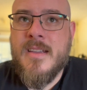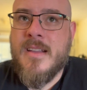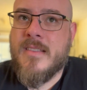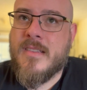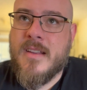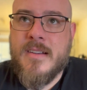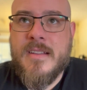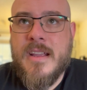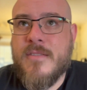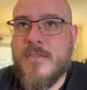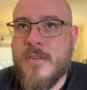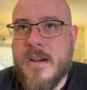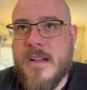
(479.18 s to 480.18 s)
it's gonna take
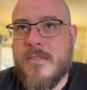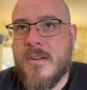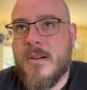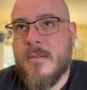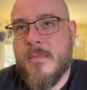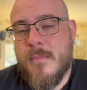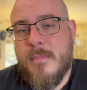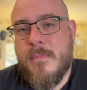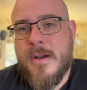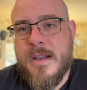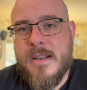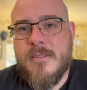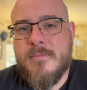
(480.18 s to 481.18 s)
forever,
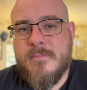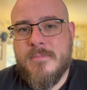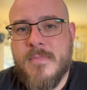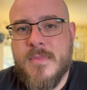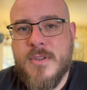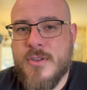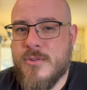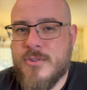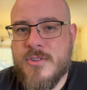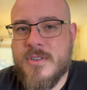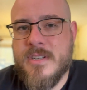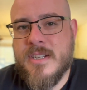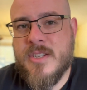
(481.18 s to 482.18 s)
but you
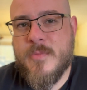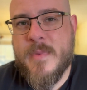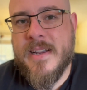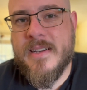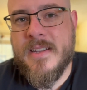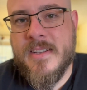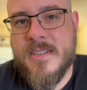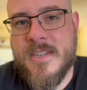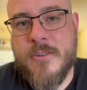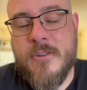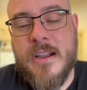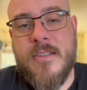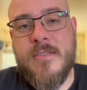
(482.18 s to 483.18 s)
shouldn't expect
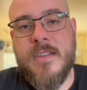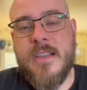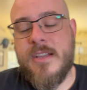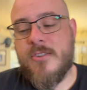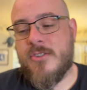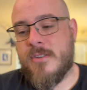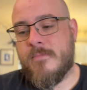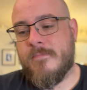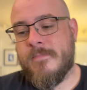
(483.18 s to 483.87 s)
instant gratification.